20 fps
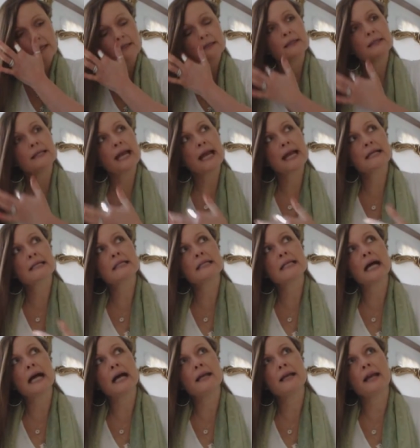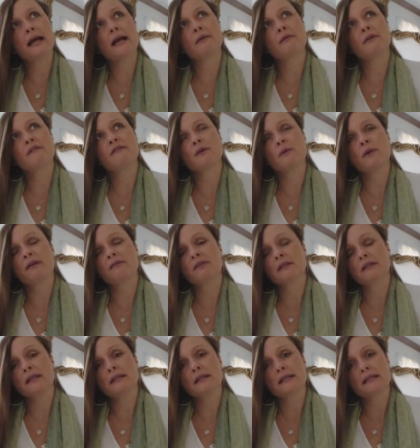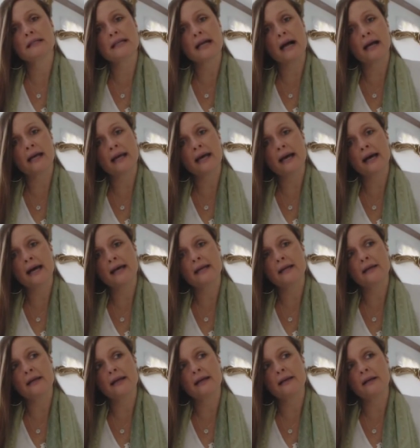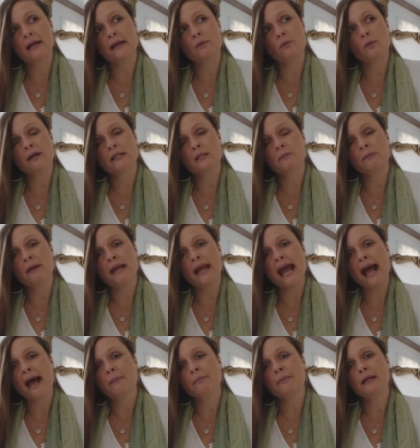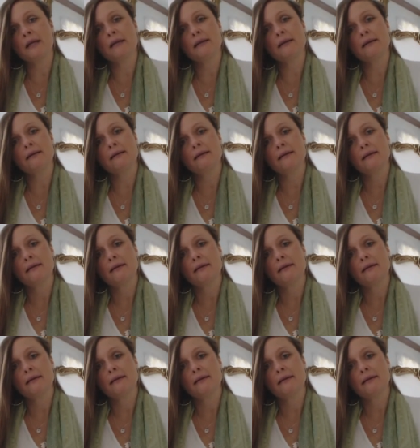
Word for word: the day is done and I review everything that's gone on and, and, and what's been happening.